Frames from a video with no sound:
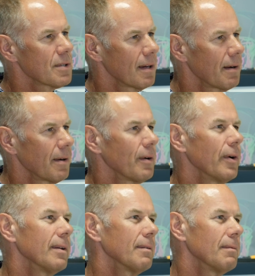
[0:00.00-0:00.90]
Sarah
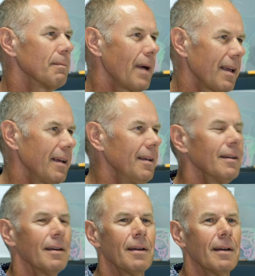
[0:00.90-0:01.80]
and Mackie.
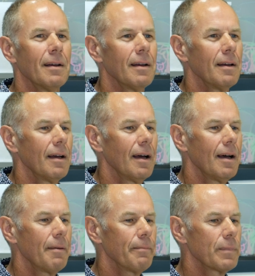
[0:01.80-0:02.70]

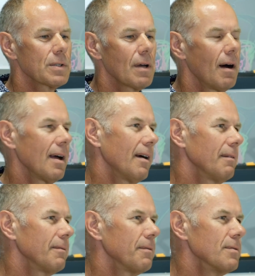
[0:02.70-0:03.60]
So I have